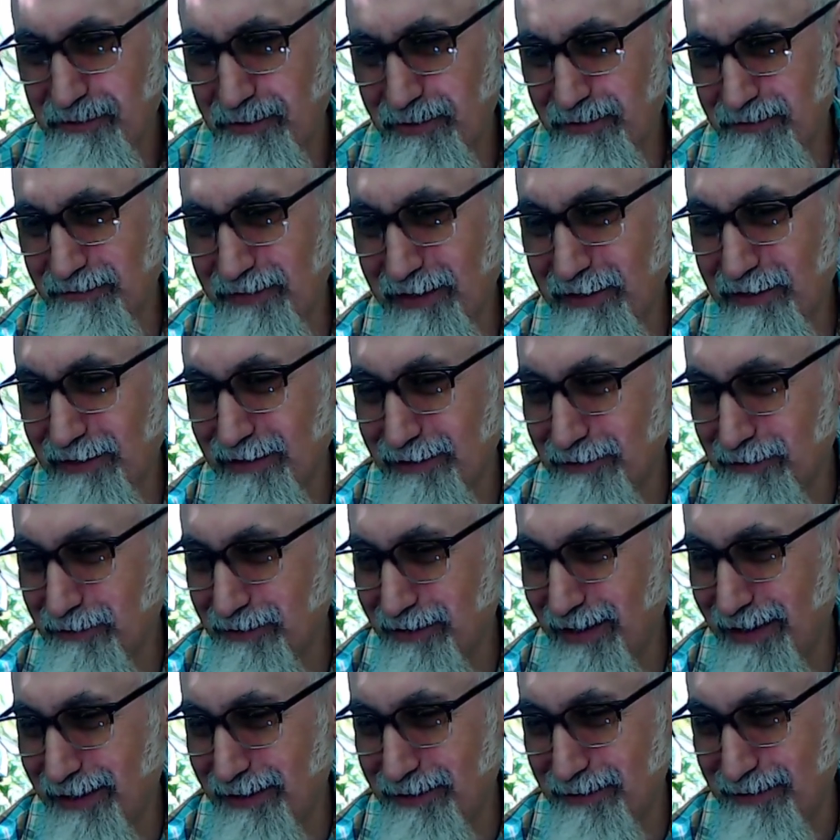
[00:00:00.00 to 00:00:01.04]
us very little
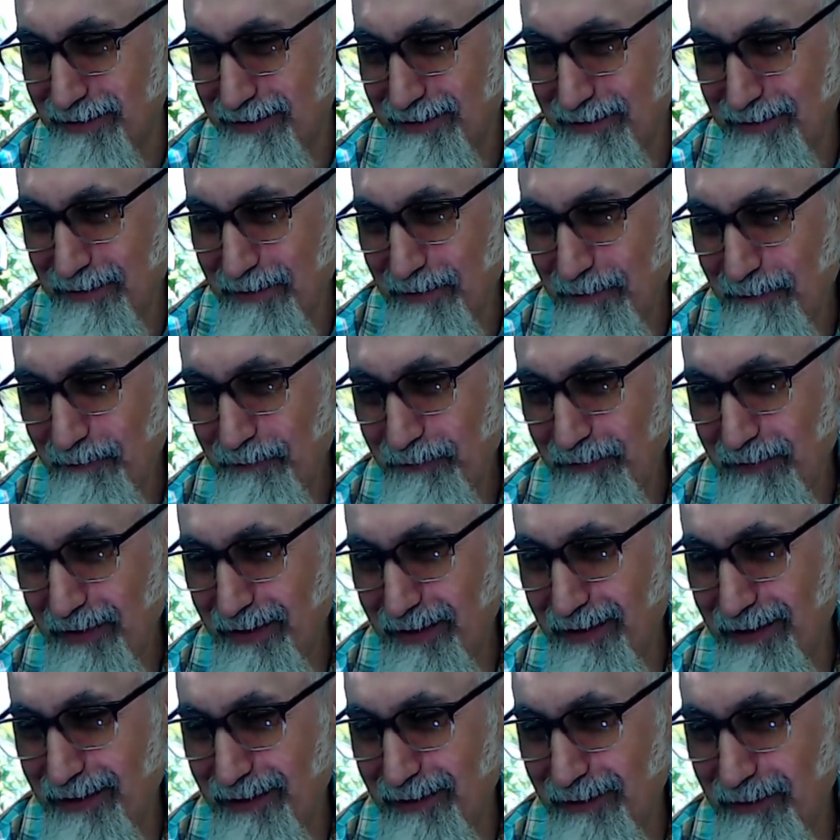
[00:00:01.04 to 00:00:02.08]
now.
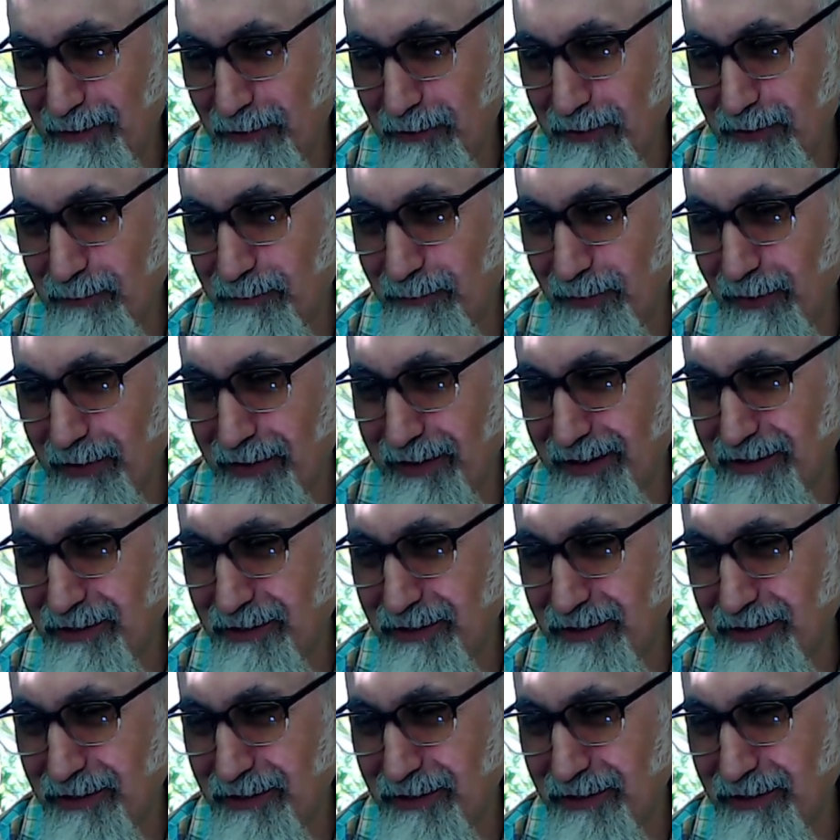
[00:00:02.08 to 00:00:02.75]
Lark Park,